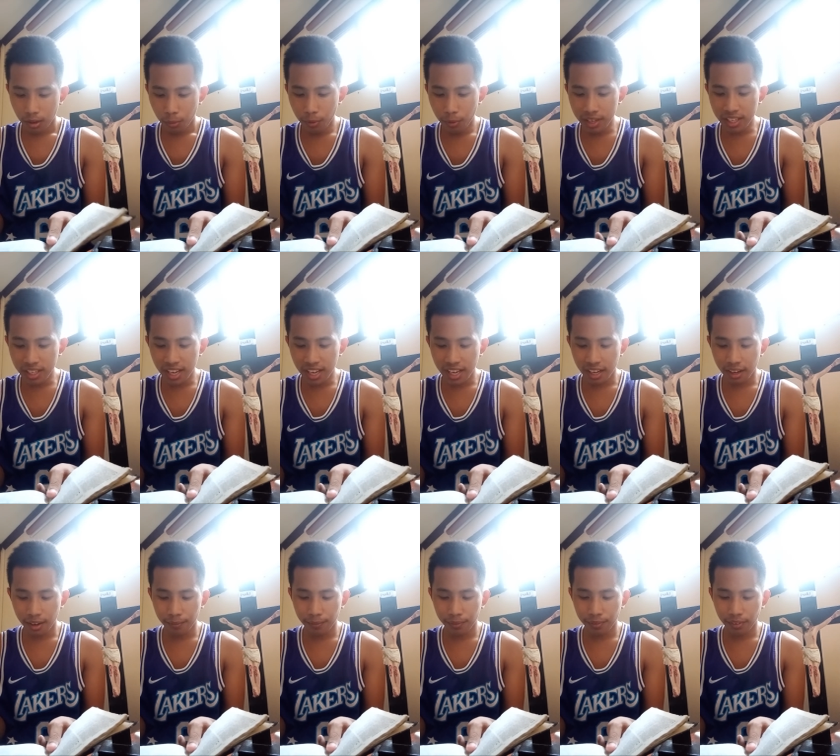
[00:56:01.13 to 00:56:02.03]
which I
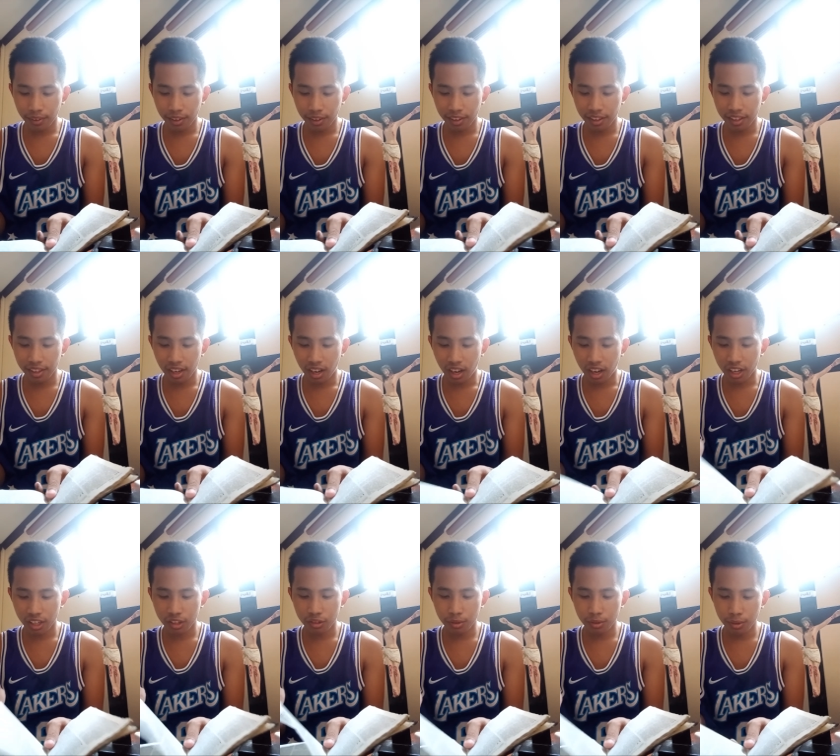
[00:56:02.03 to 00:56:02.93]
have heard
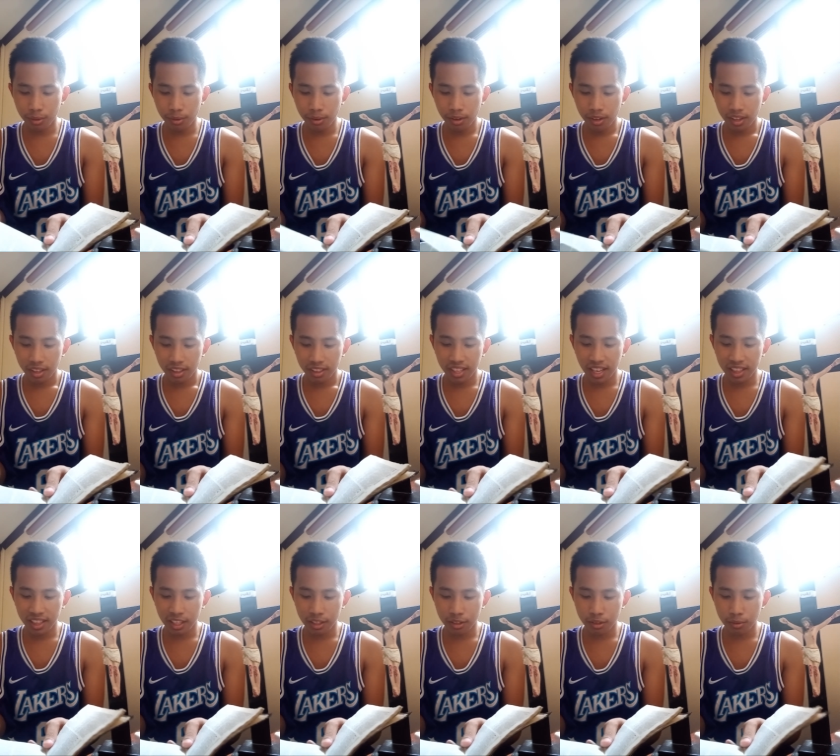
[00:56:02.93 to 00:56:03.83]
are true.
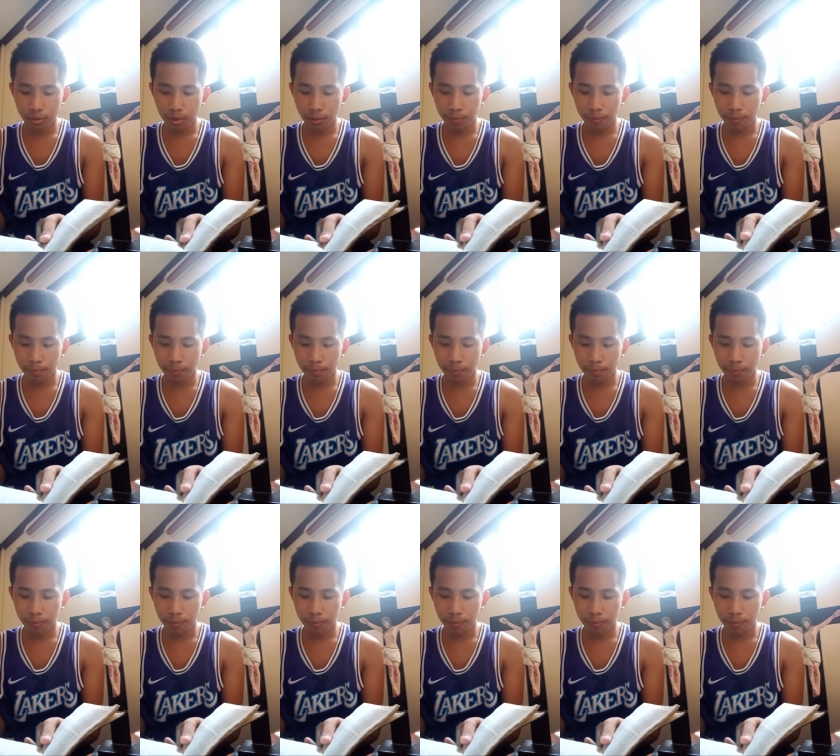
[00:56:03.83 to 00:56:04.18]
Then the two